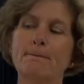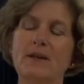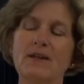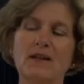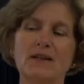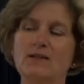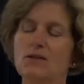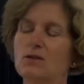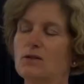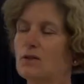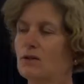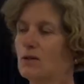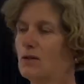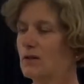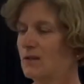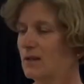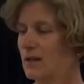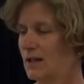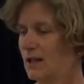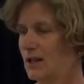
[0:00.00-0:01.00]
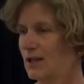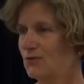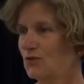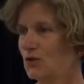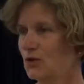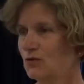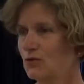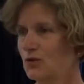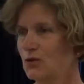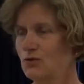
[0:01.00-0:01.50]
they said, oh no, they're here for
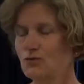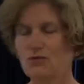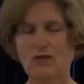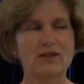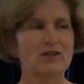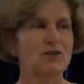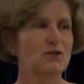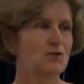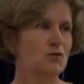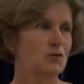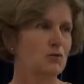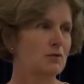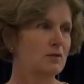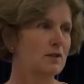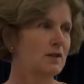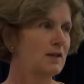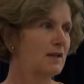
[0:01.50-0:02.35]
the food festival.